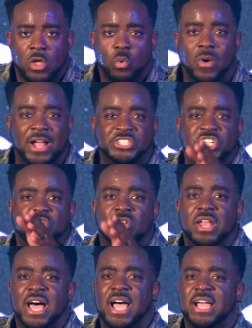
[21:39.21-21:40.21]
Watching
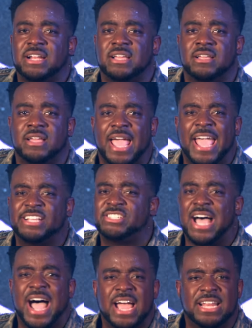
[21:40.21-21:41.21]
online,
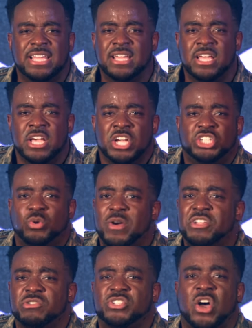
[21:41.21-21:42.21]
anxiety to
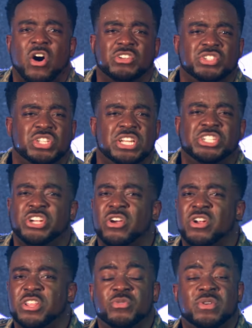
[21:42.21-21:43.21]
where you're tossing and
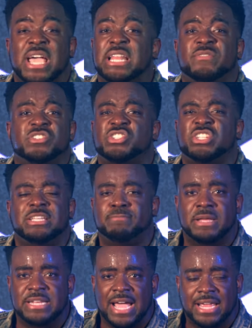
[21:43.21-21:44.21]
turning. You can't even sleep
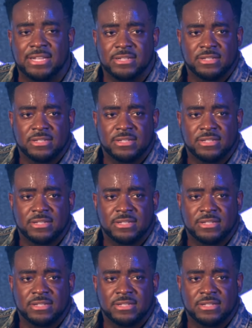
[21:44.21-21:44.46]
at night.